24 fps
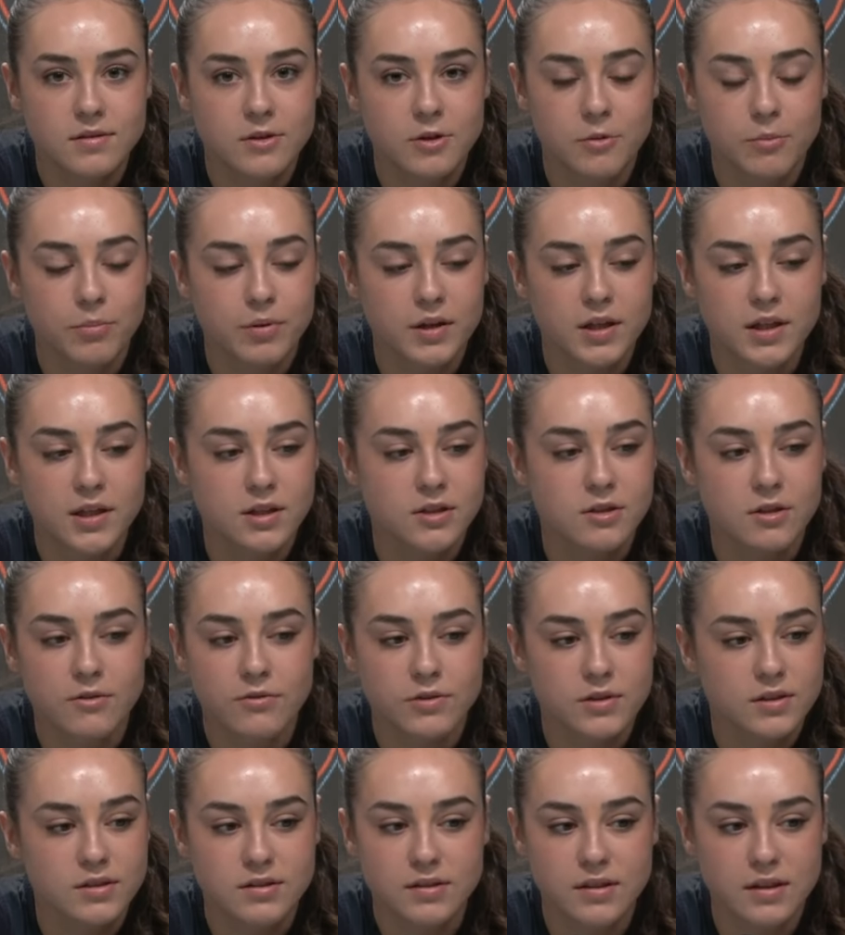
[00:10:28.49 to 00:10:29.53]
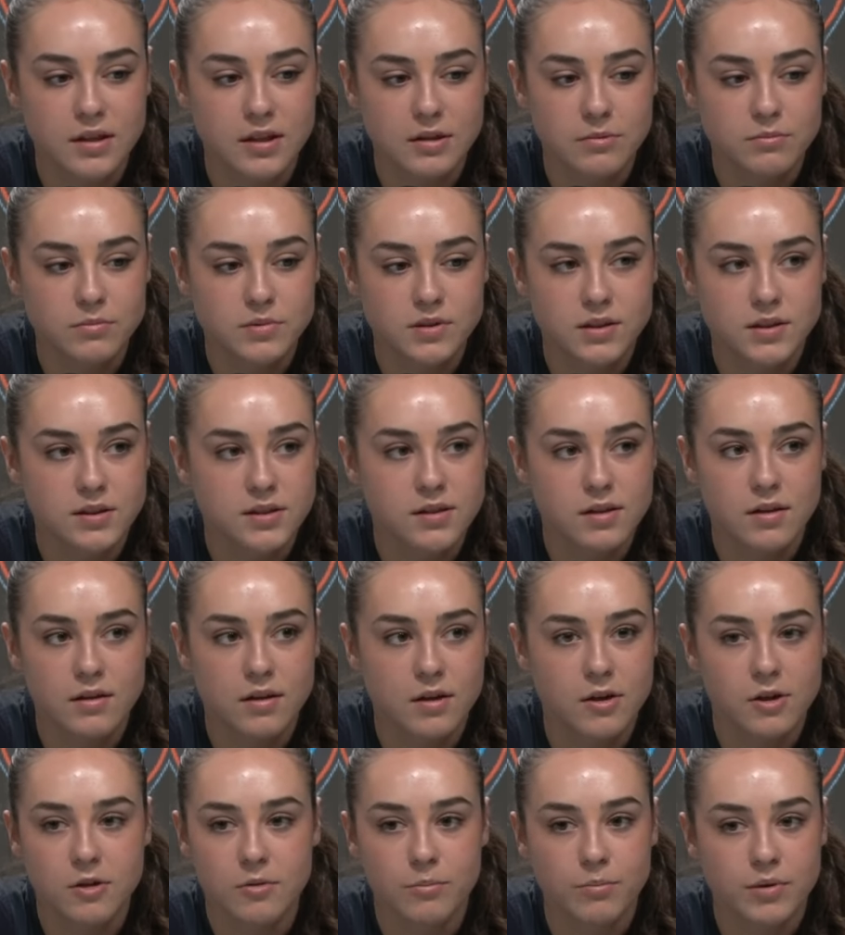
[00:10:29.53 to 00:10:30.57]
completely different teams. It's
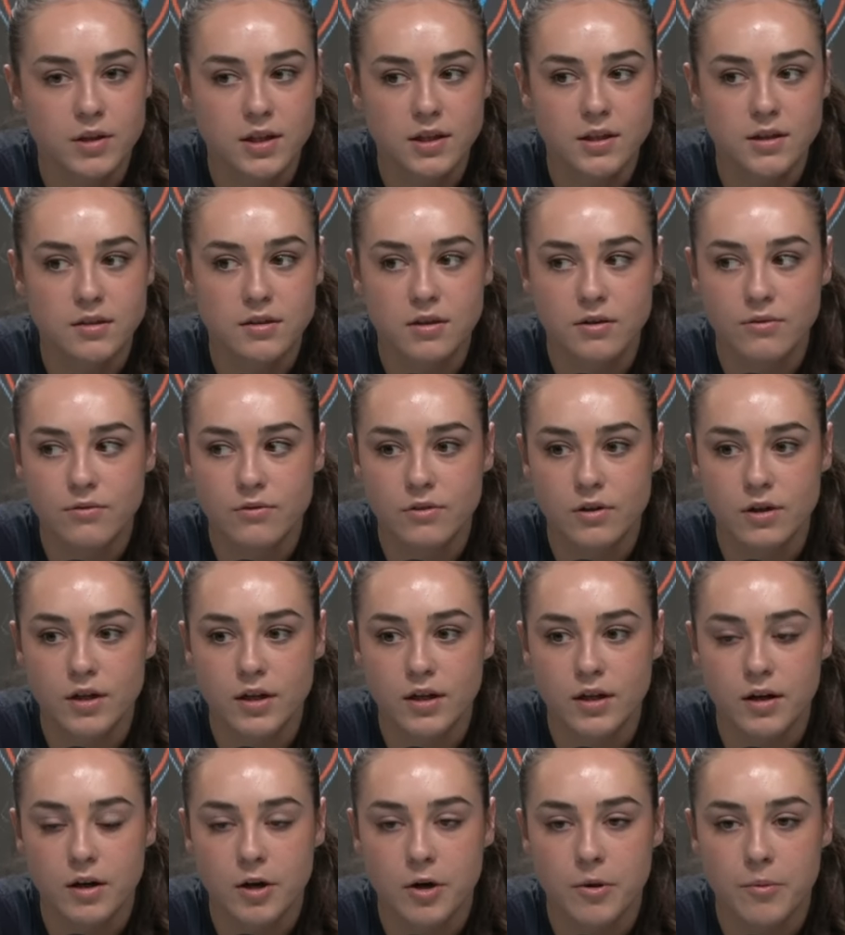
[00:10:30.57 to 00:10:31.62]
completely different.